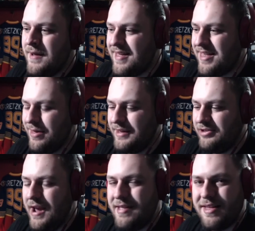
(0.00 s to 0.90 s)
So the
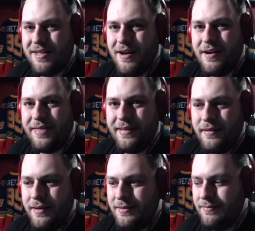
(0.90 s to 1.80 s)
chances are that
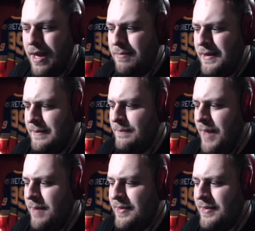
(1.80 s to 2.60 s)
maybe